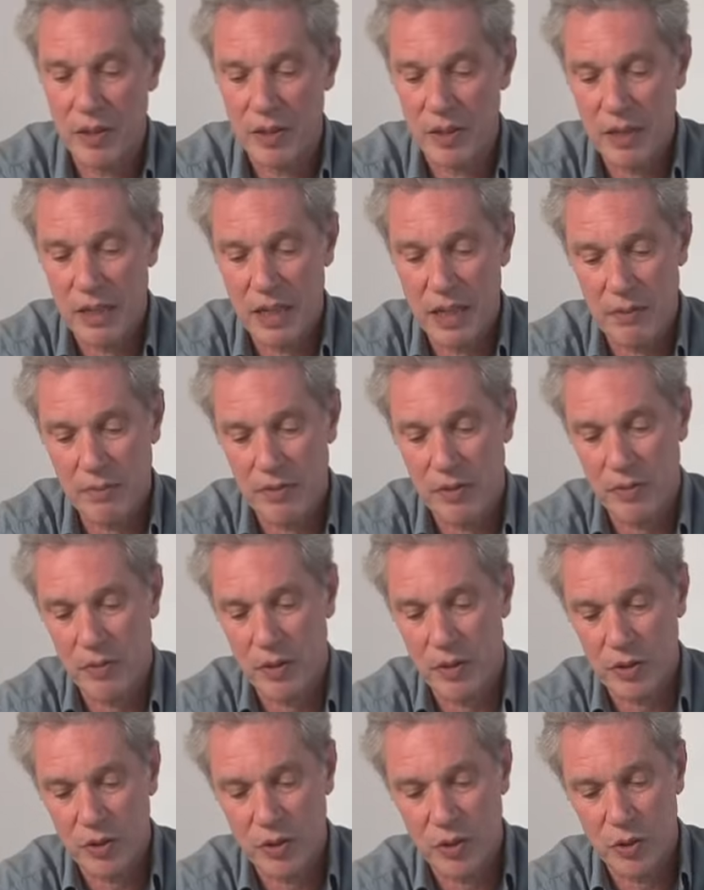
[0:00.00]
on the left you've
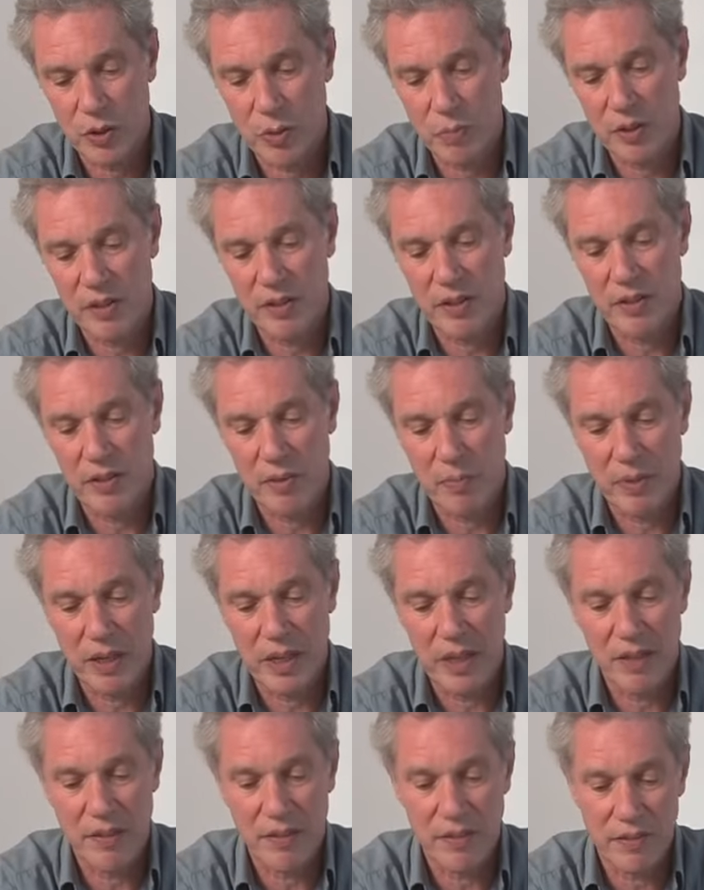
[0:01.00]
got a short bit on the
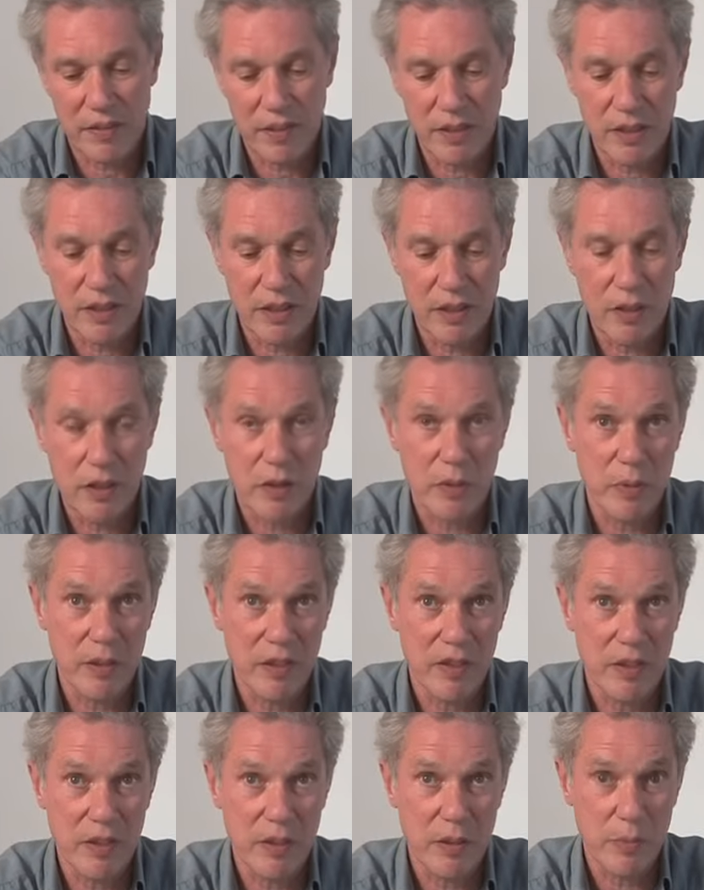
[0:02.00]
base and a long
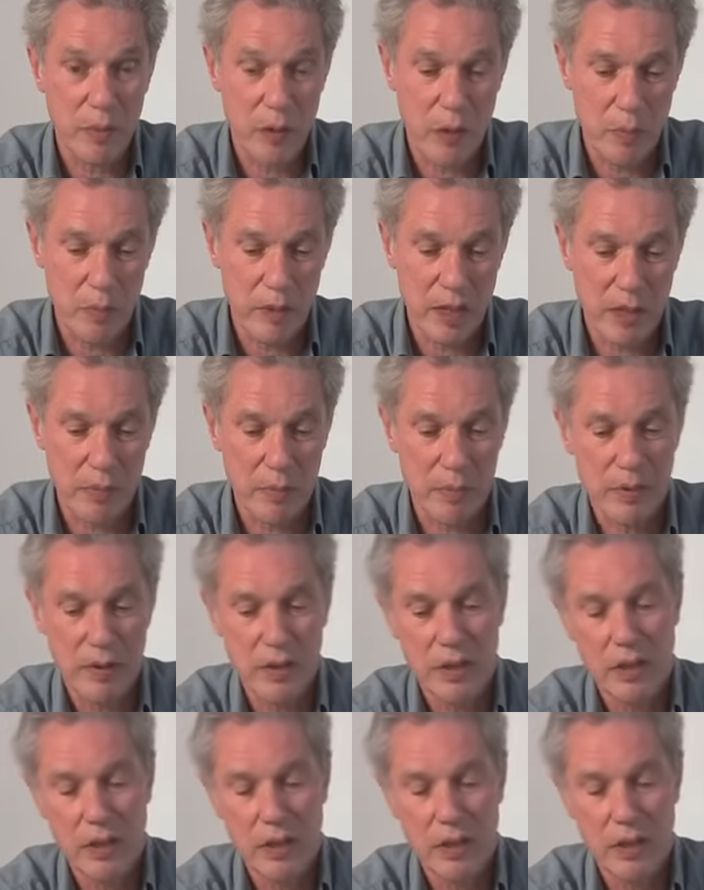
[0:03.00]
bit on the pop-up.